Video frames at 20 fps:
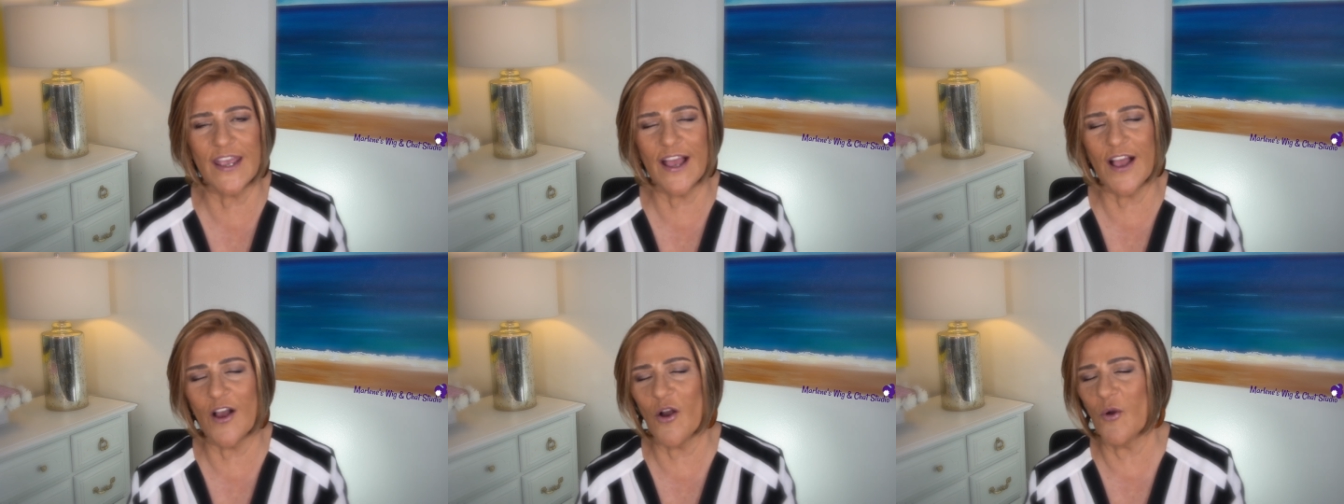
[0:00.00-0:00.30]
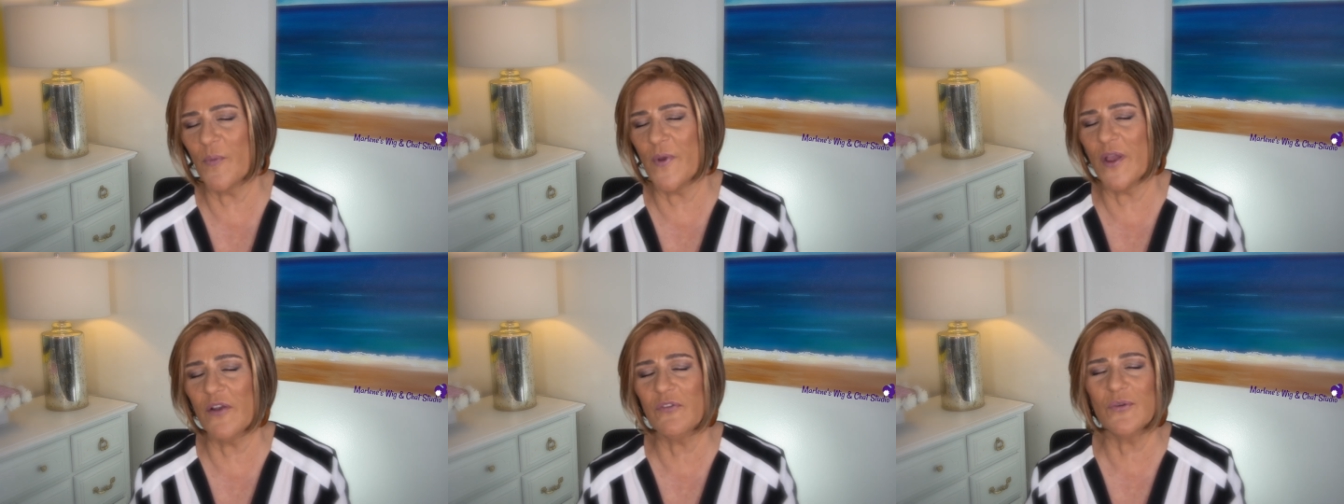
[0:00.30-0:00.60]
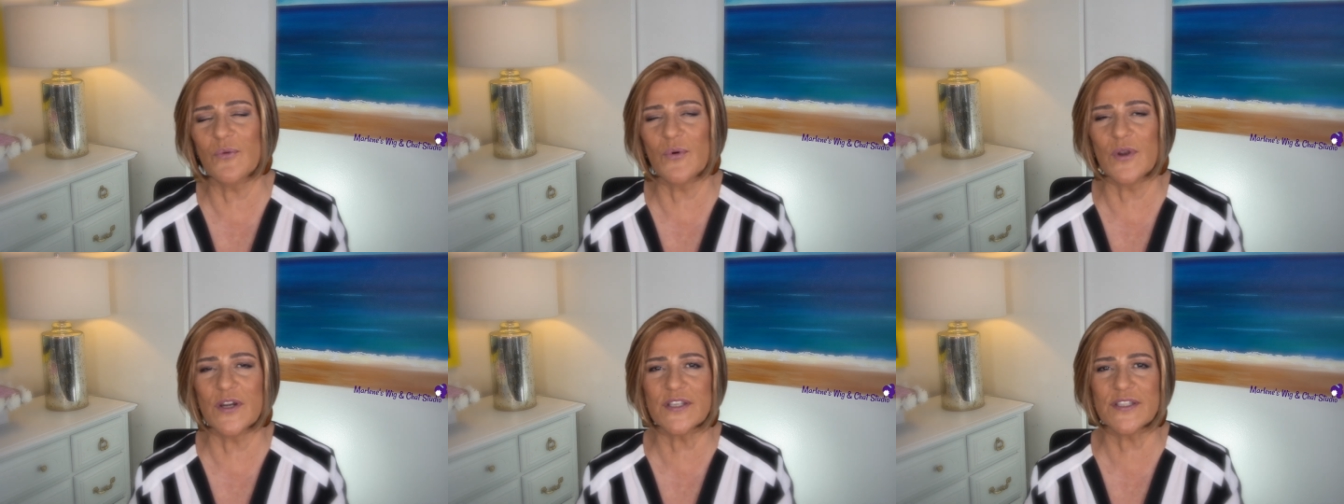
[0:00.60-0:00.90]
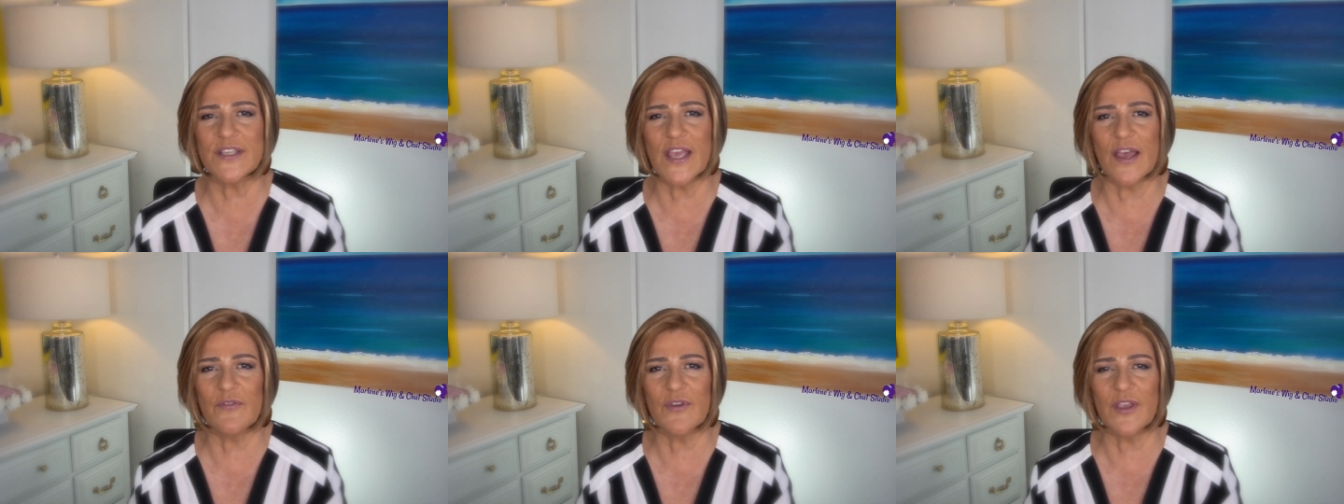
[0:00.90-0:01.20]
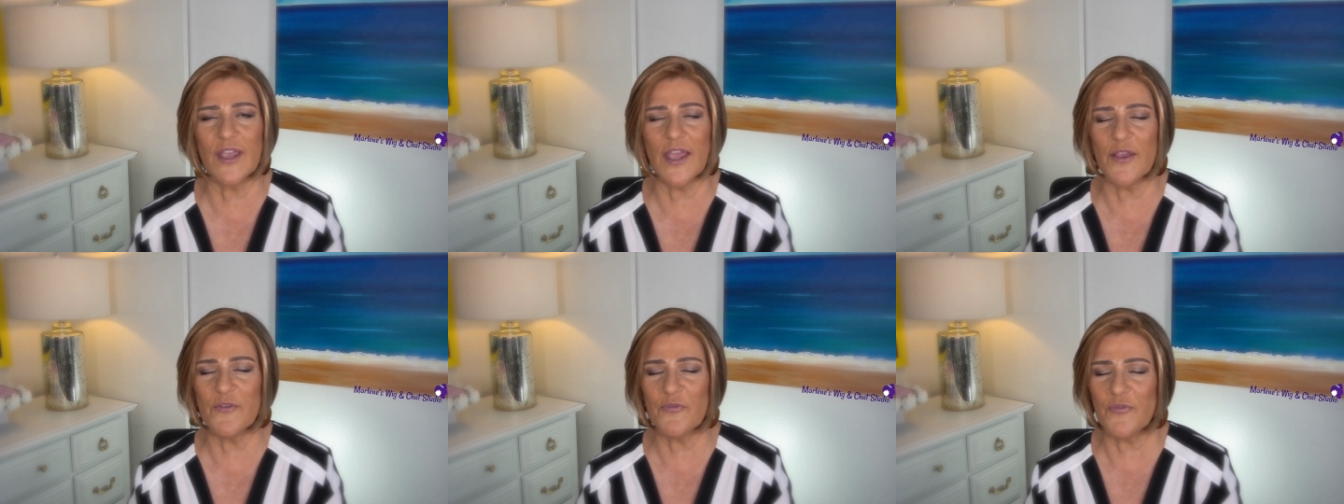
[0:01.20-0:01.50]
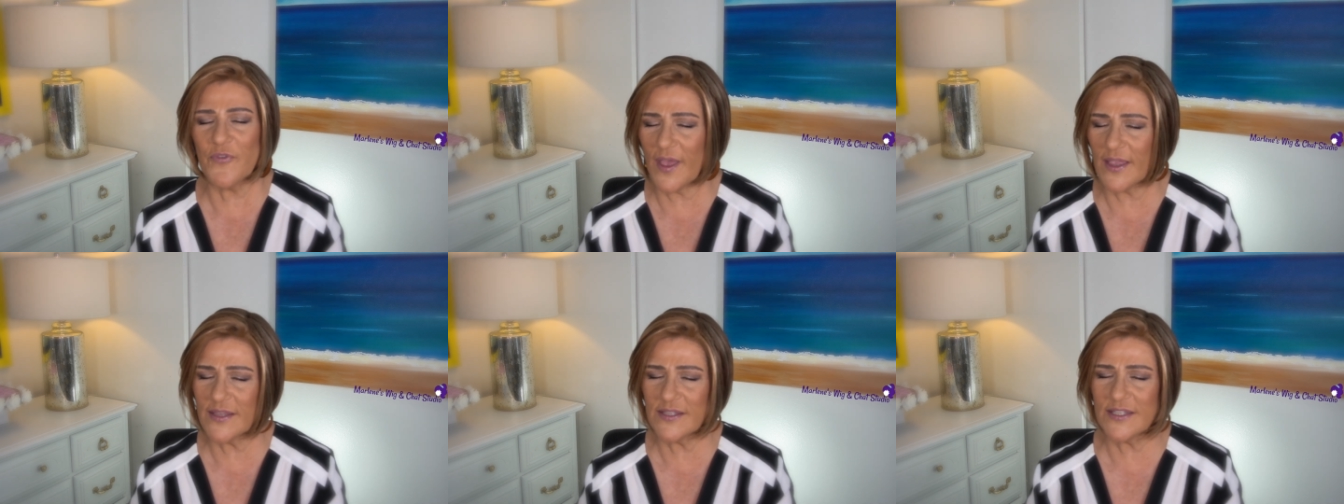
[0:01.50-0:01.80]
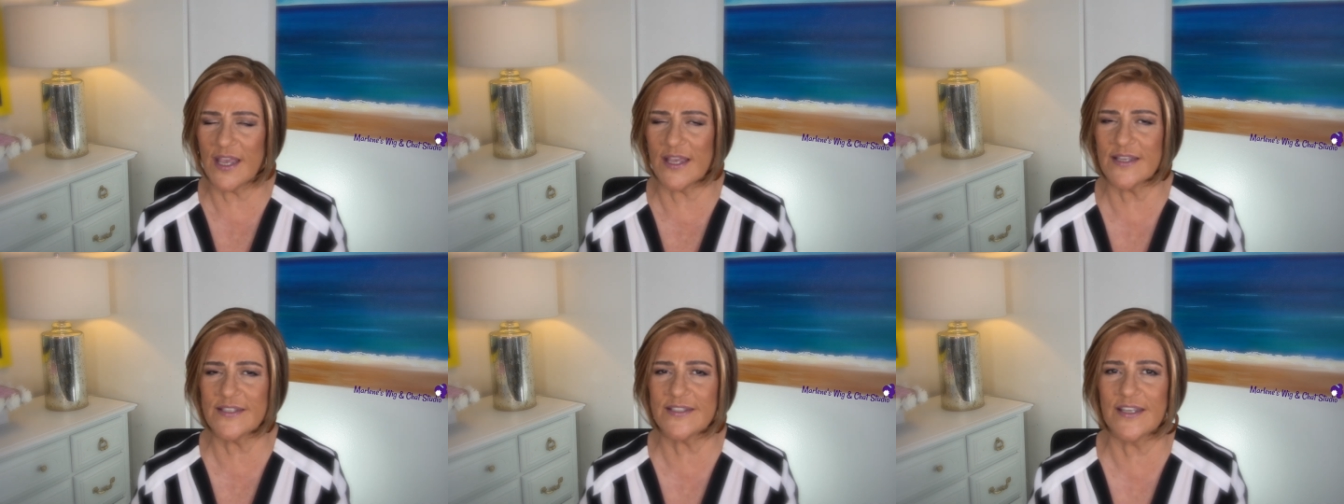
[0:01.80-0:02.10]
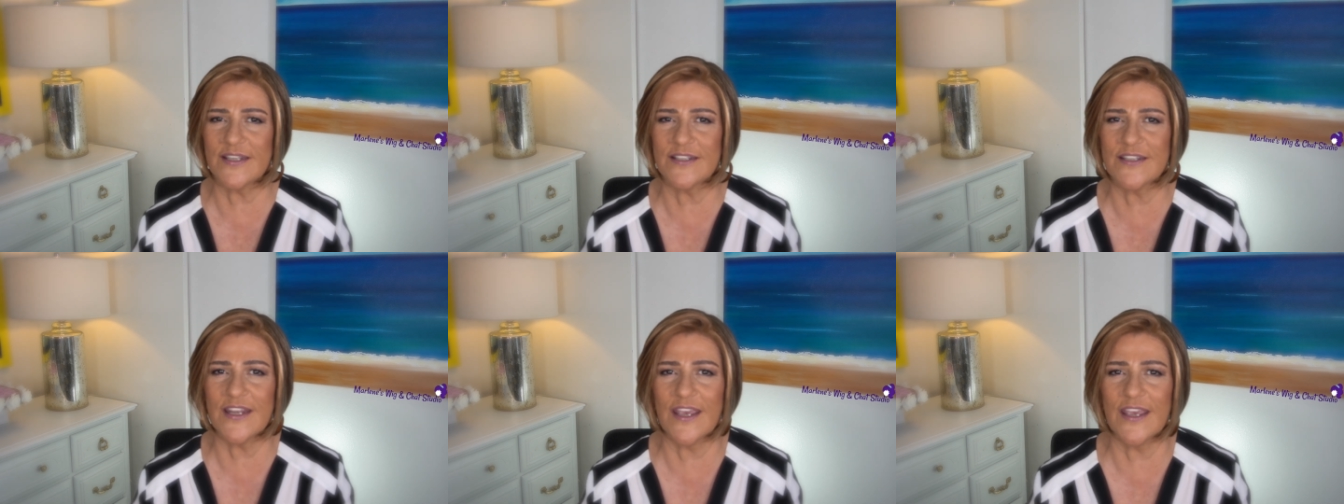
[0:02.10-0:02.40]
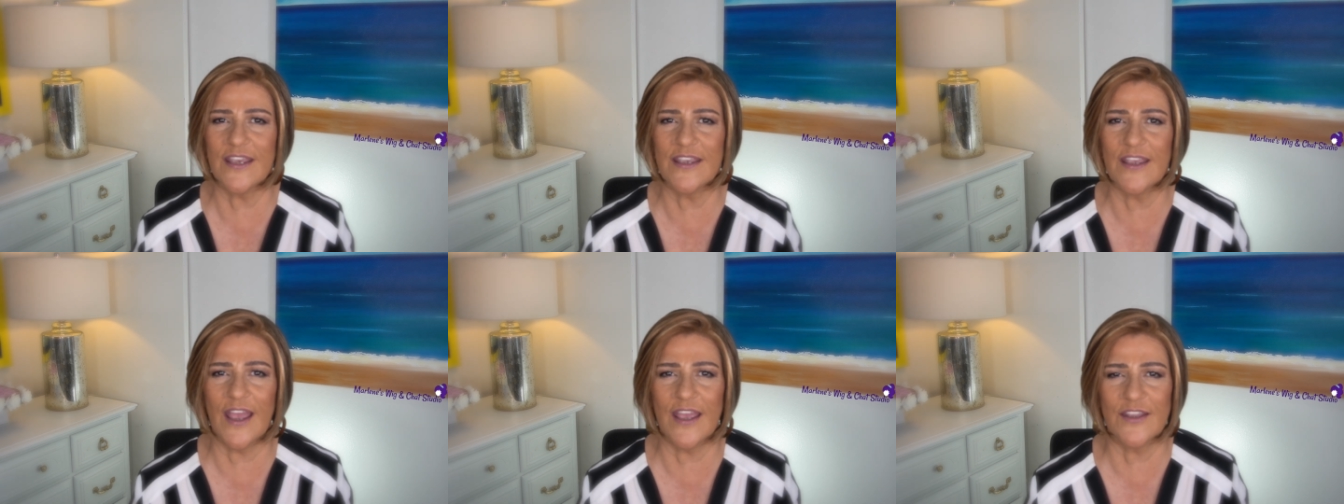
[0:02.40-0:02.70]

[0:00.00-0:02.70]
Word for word: I hope everyone is having a fantastic day.